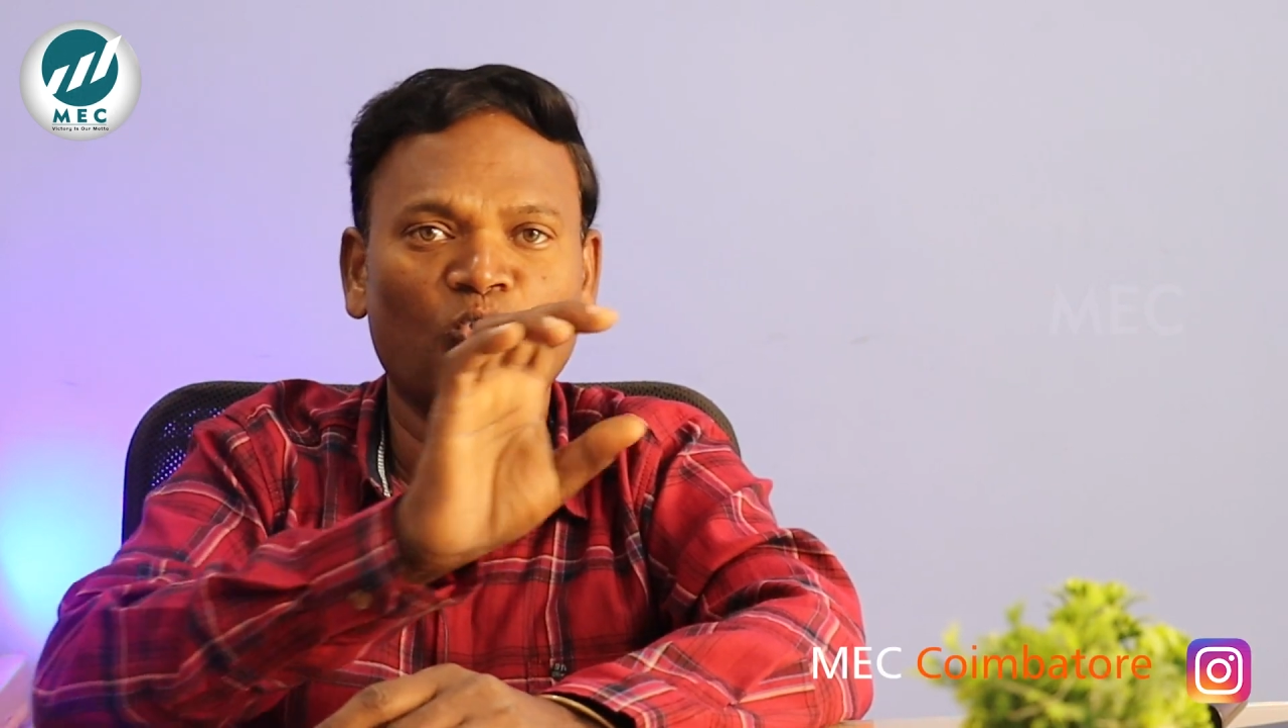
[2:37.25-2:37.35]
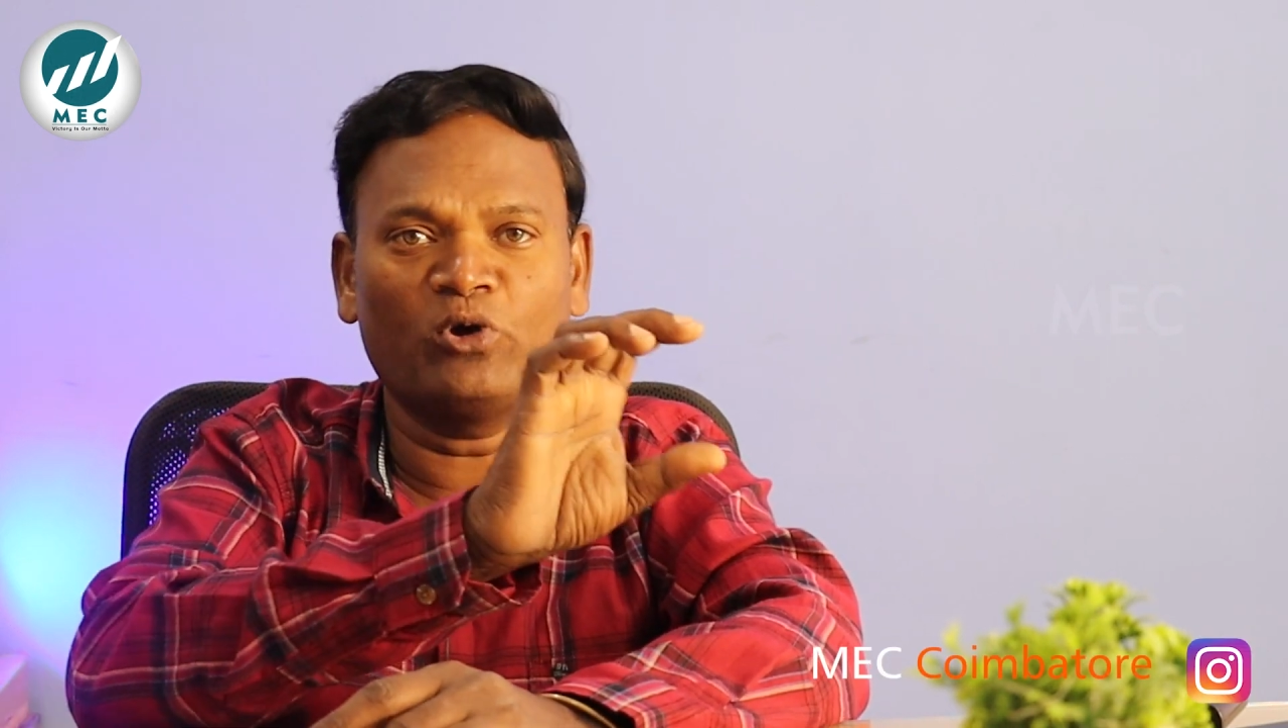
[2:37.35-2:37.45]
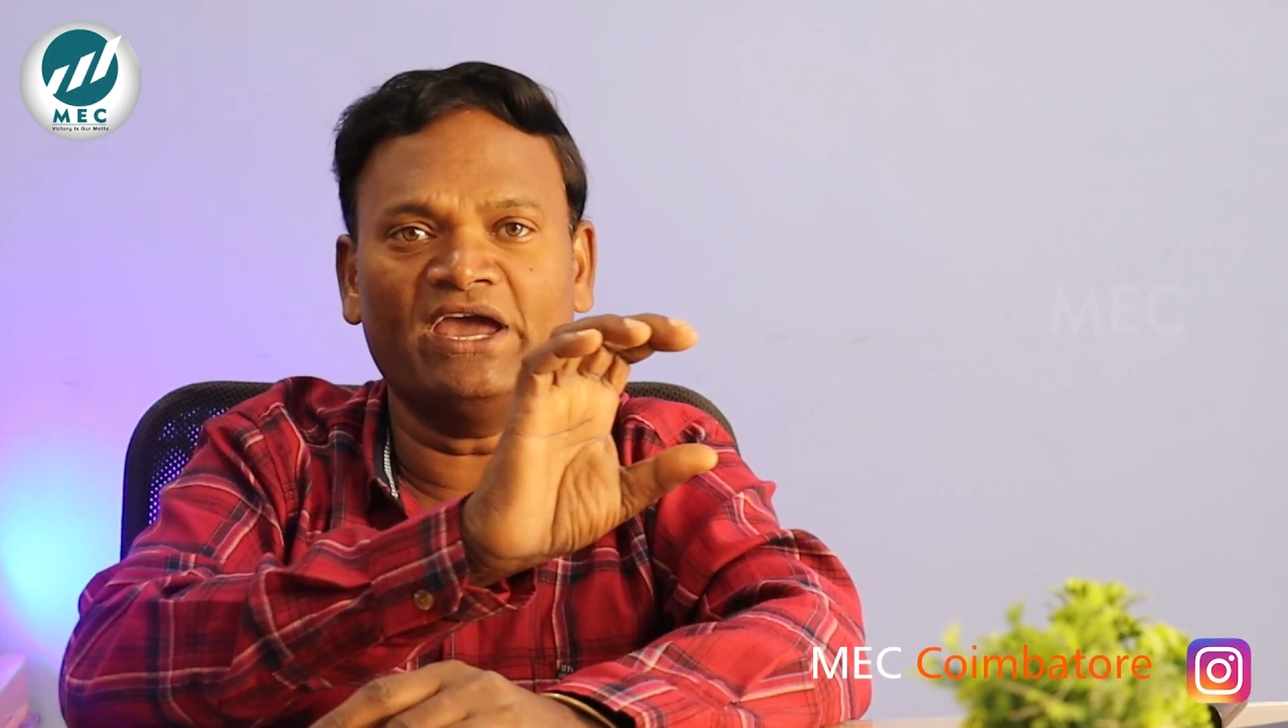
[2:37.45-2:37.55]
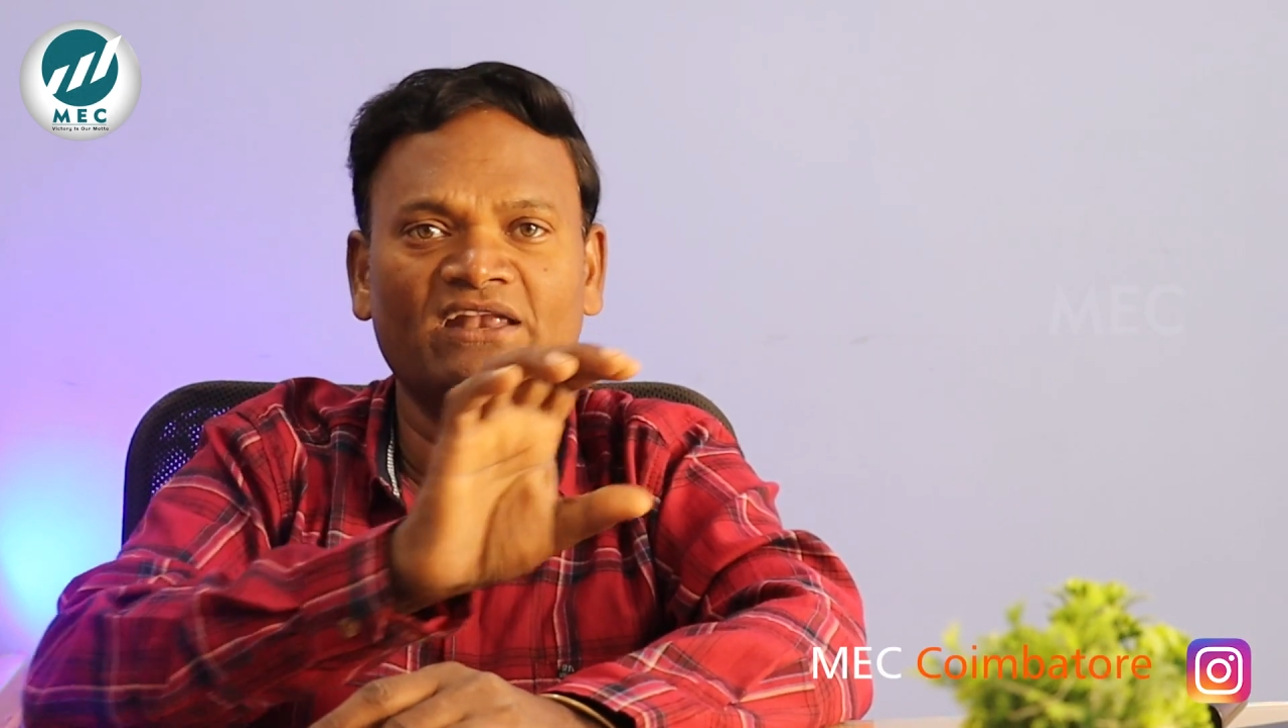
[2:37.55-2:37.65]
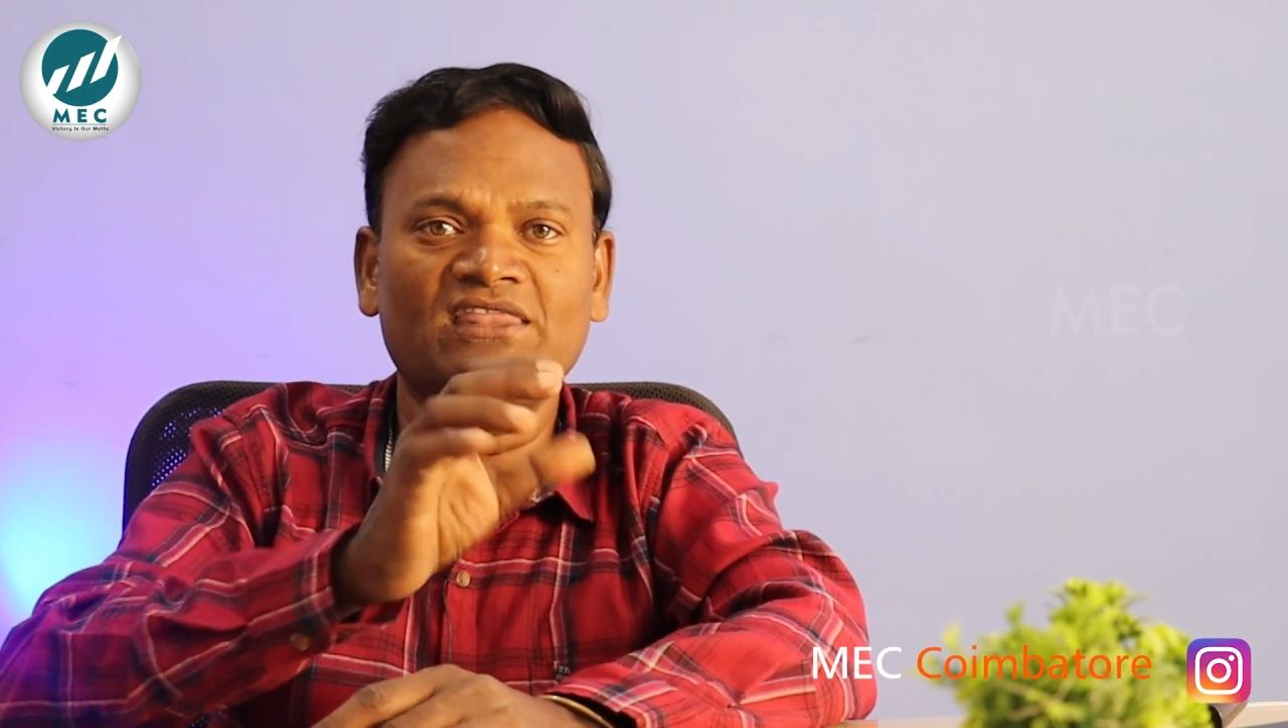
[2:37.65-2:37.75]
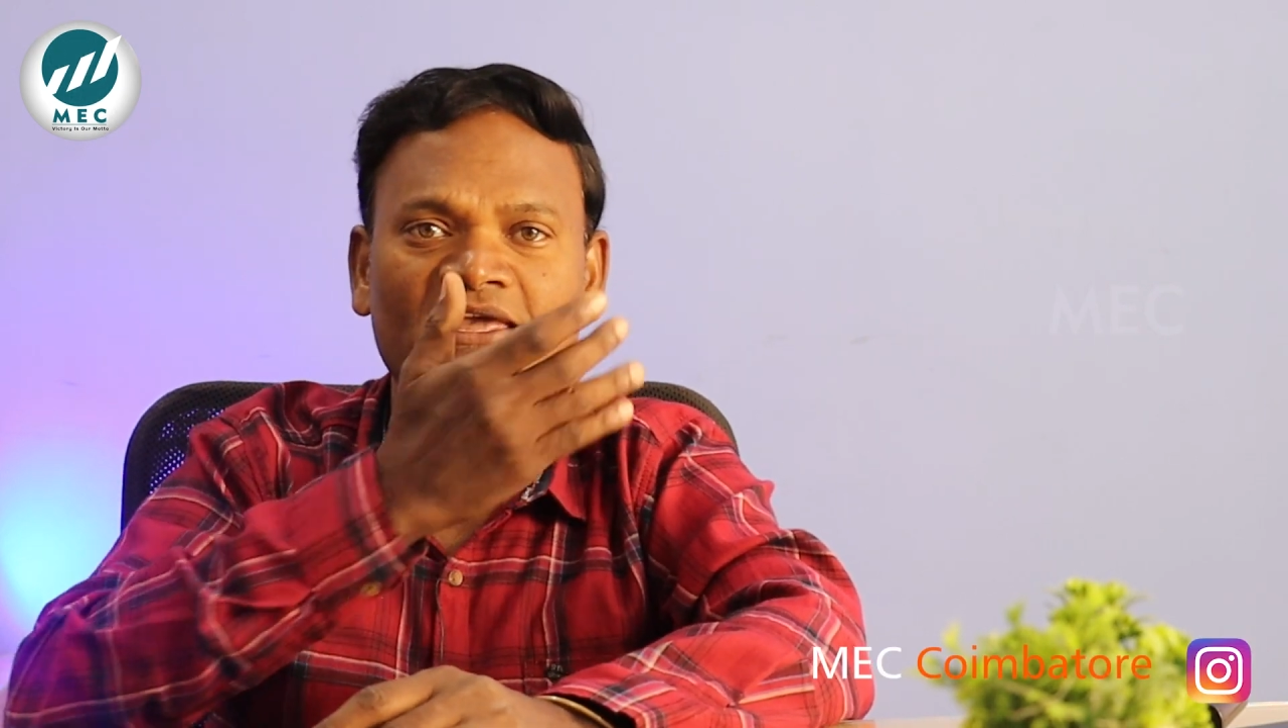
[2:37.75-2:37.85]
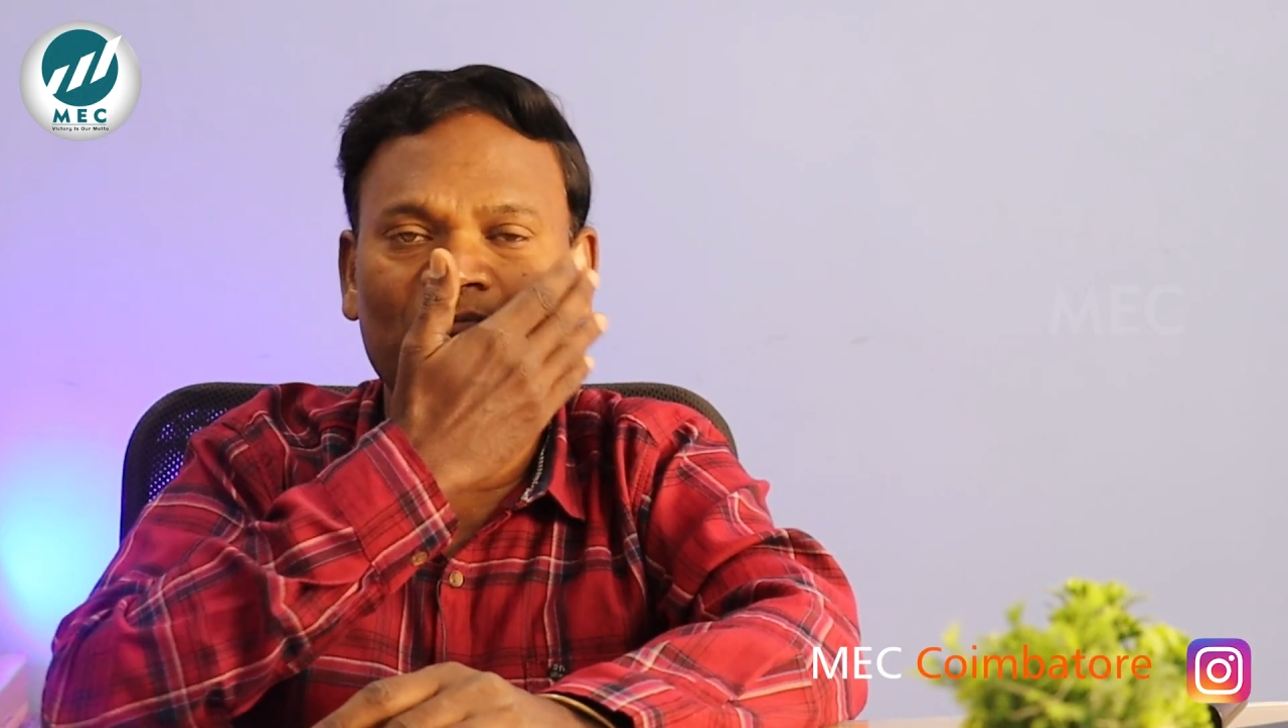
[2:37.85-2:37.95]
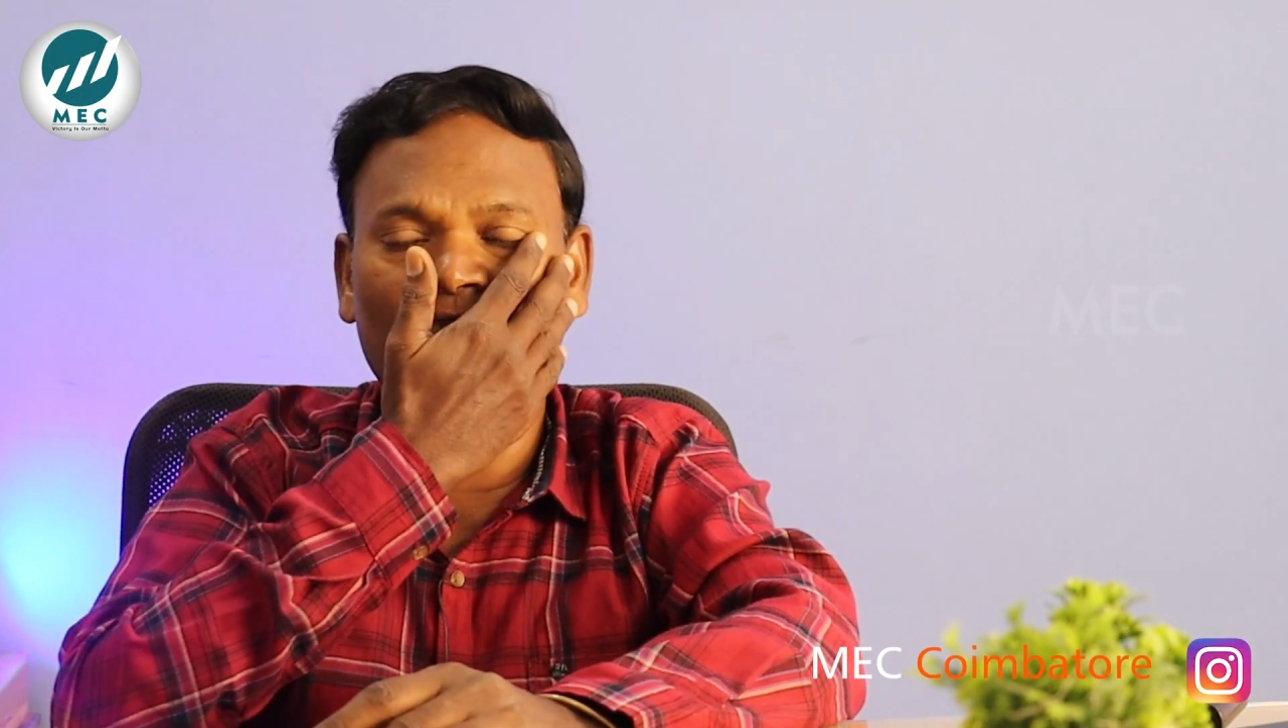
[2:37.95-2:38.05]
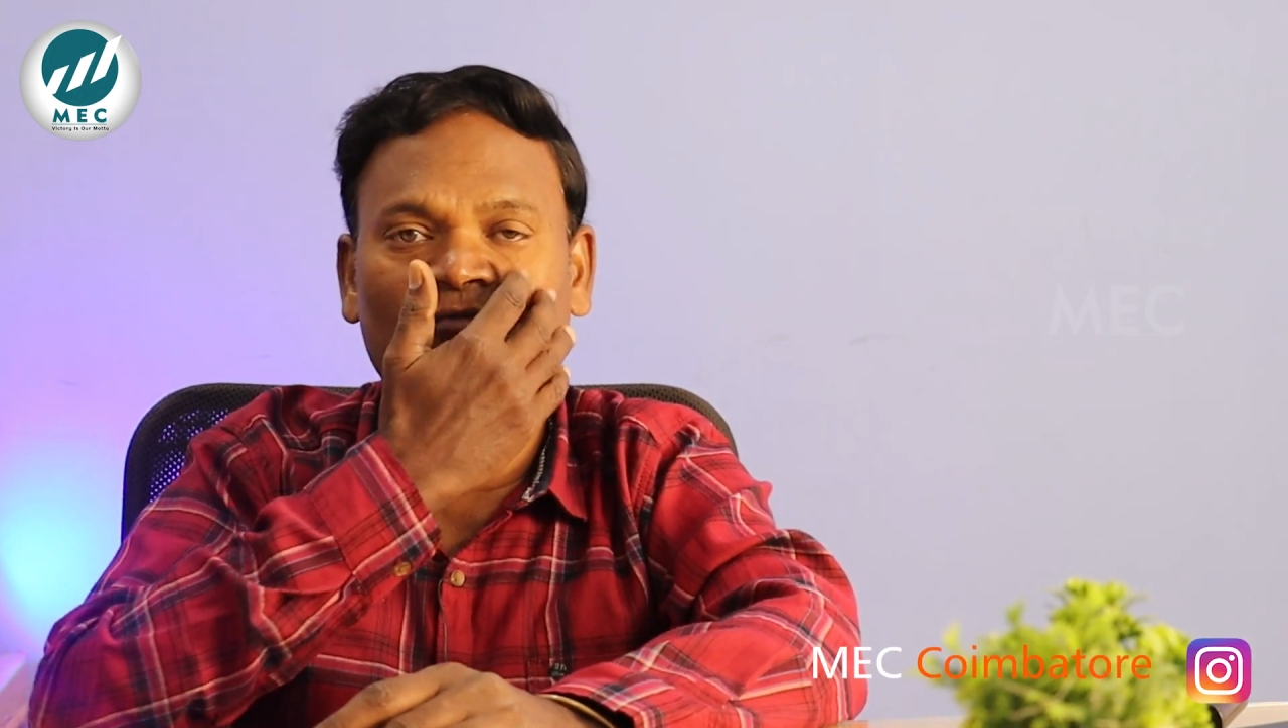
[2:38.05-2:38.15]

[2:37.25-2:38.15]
locate the